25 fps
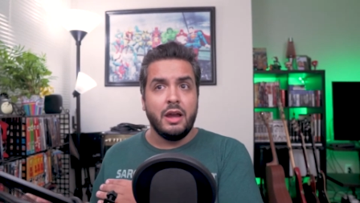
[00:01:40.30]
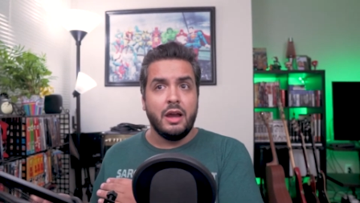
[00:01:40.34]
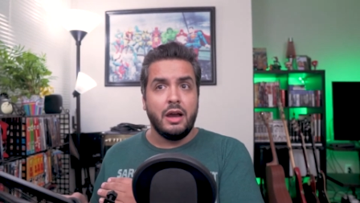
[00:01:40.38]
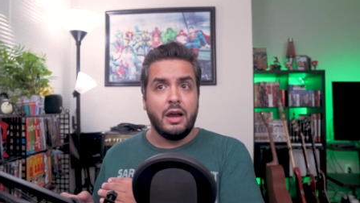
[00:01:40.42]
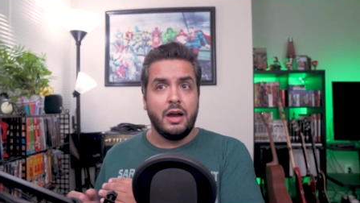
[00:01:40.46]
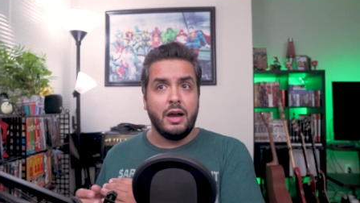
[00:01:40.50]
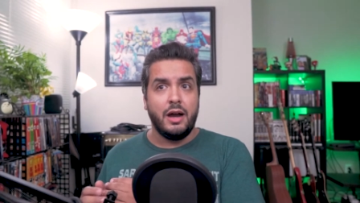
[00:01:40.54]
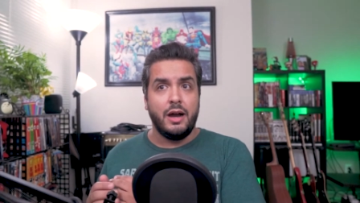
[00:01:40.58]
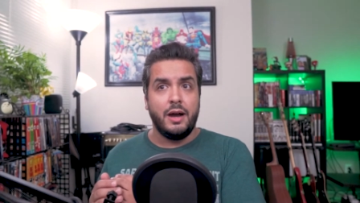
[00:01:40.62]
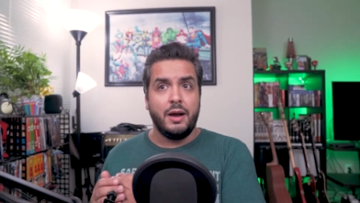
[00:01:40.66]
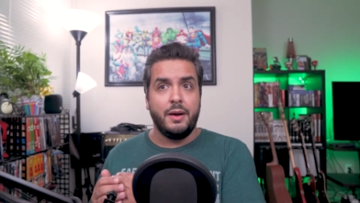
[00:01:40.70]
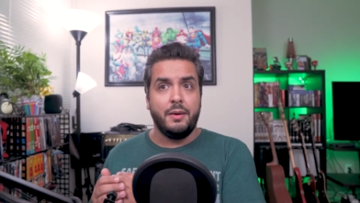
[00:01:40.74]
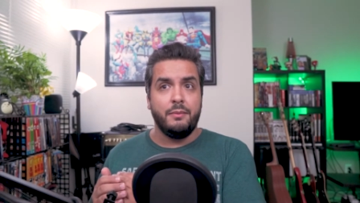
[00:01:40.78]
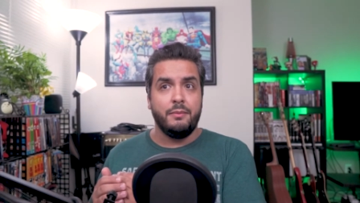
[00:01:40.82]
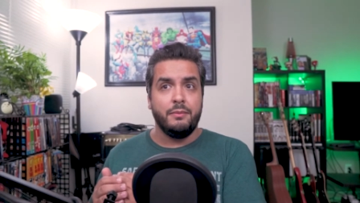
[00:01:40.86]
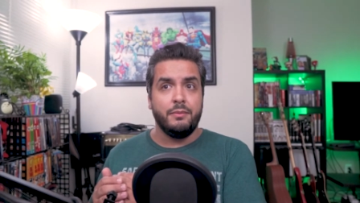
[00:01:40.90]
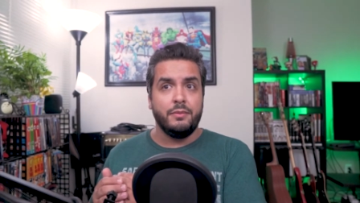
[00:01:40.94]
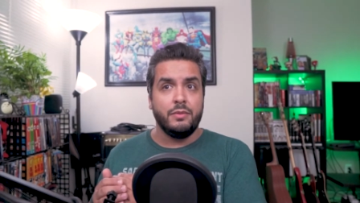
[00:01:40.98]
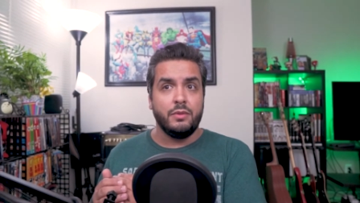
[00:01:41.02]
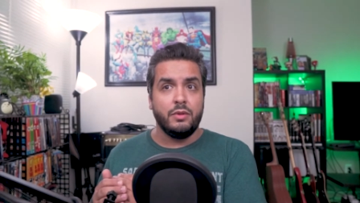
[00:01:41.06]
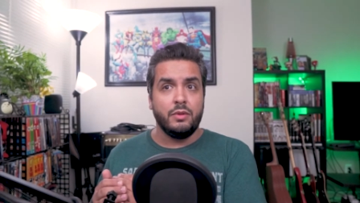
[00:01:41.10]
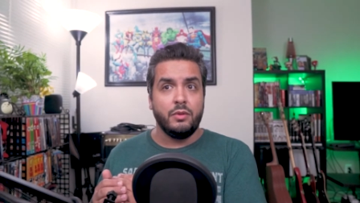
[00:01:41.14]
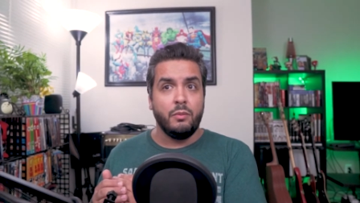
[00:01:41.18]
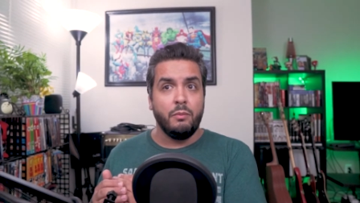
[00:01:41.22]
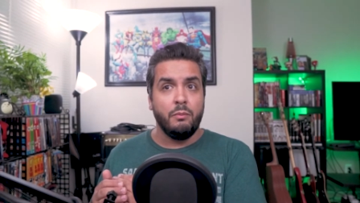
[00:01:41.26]
um,
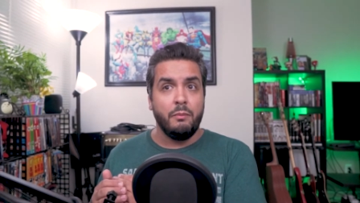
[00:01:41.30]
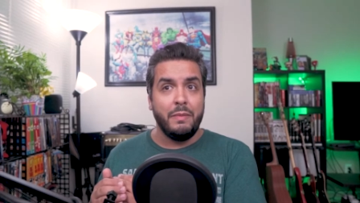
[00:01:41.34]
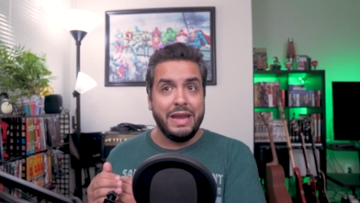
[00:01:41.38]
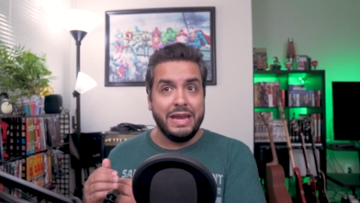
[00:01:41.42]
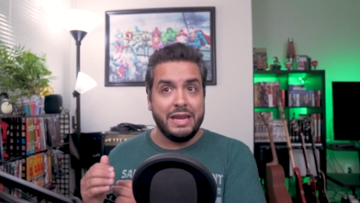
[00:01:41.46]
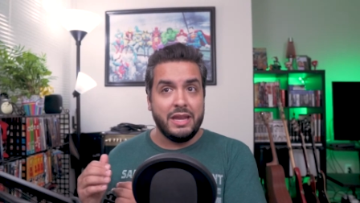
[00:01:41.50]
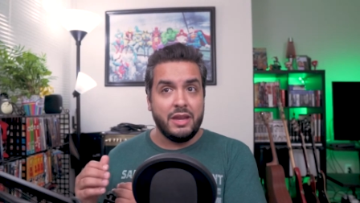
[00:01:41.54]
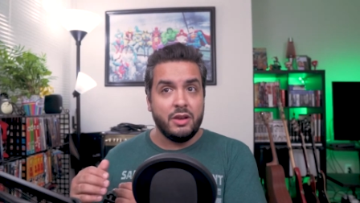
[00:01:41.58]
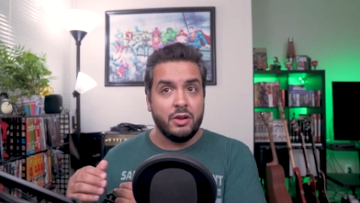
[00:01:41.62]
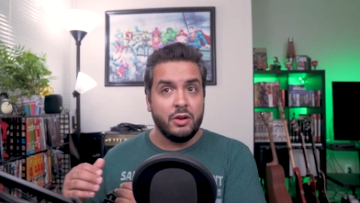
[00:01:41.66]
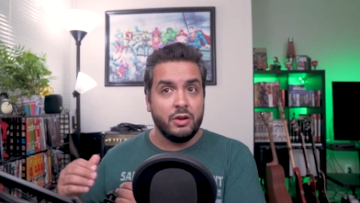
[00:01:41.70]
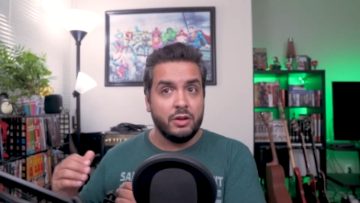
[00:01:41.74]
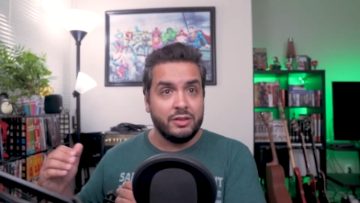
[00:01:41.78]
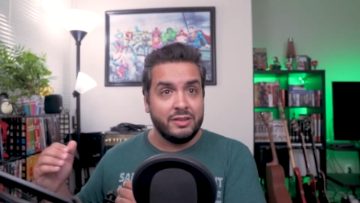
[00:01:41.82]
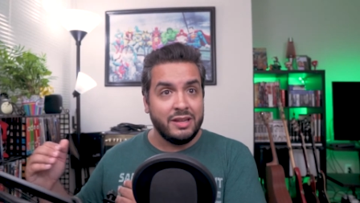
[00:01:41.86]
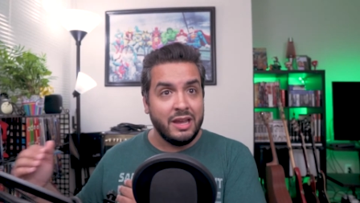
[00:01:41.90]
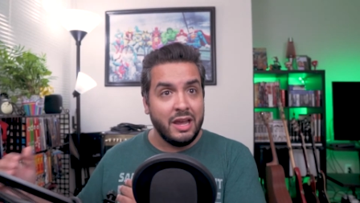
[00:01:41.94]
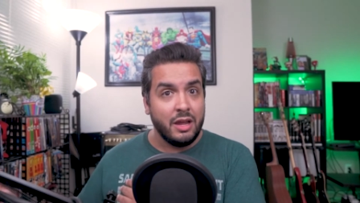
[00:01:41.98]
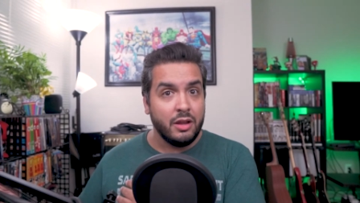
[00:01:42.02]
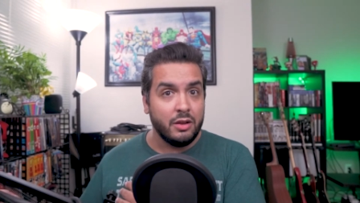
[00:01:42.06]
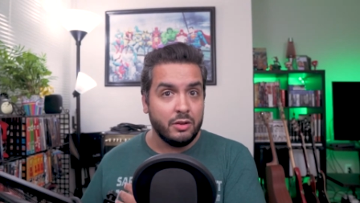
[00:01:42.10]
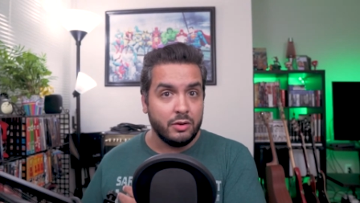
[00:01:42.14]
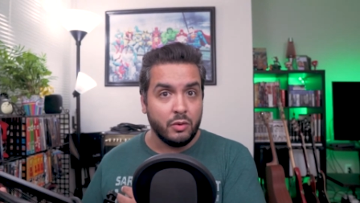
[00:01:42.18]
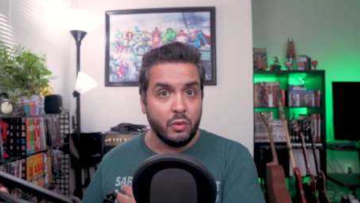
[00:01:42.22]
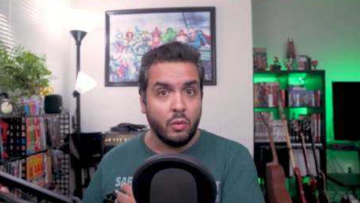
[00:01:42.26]
making her
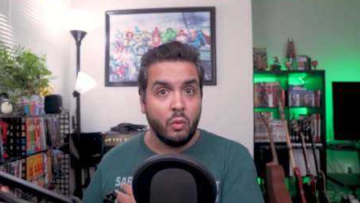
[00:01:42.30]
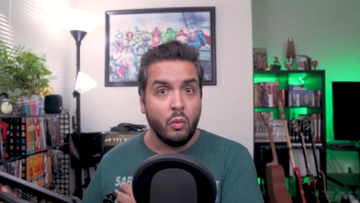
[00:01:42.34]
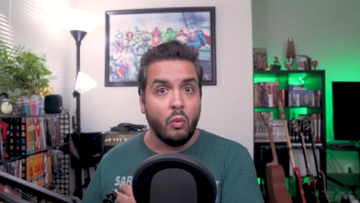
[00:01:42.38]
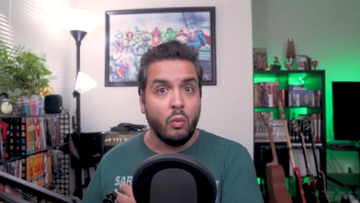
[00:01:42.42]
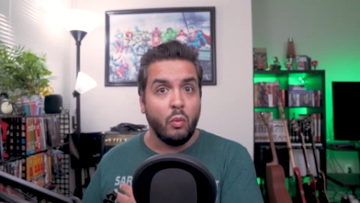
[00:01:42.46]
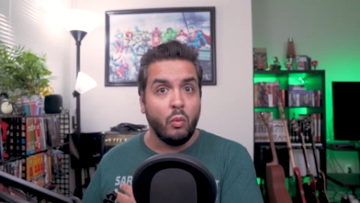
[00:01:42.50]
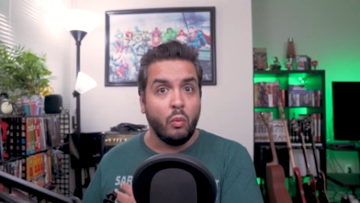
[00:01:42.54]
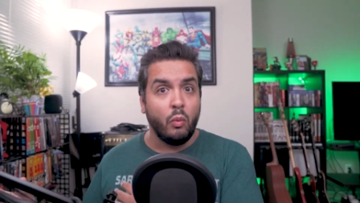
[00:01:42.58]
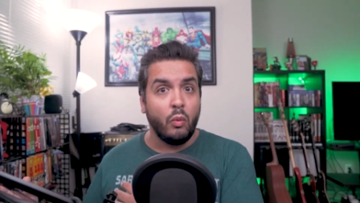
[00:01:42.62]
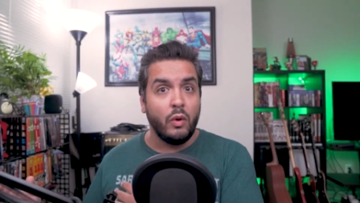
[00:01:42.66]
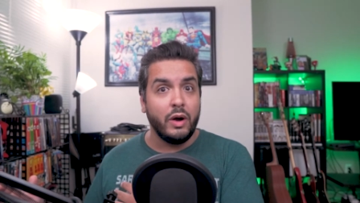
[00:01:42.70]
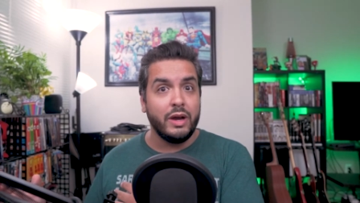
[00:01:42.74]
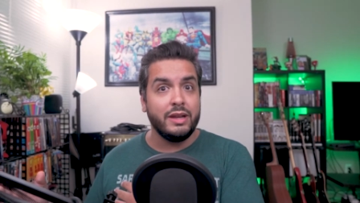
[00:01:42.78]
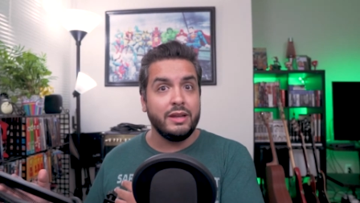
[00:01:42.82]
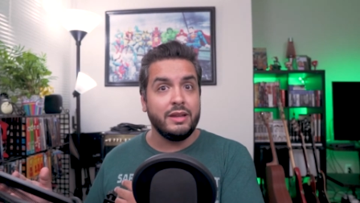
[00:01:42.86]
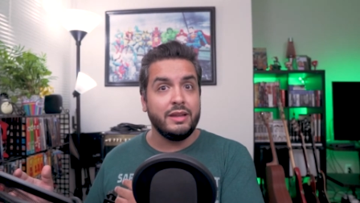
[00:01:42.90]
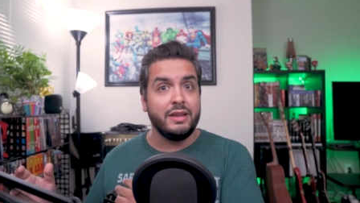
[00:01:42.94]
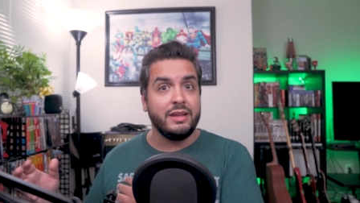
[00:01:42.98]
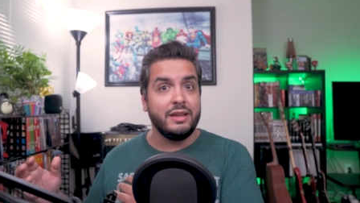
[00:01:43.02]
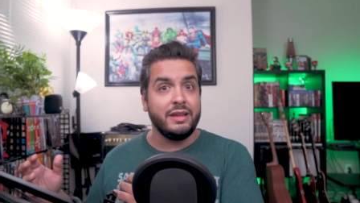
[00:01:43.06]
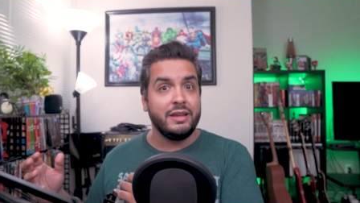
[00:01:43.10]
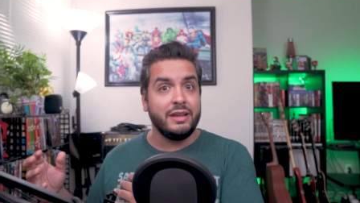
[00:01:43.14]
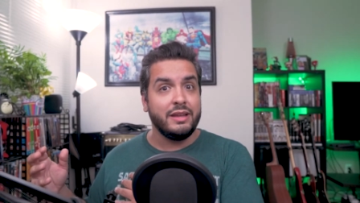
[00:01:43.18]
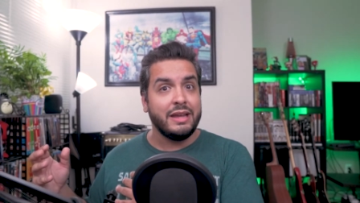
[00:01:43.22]
tell her what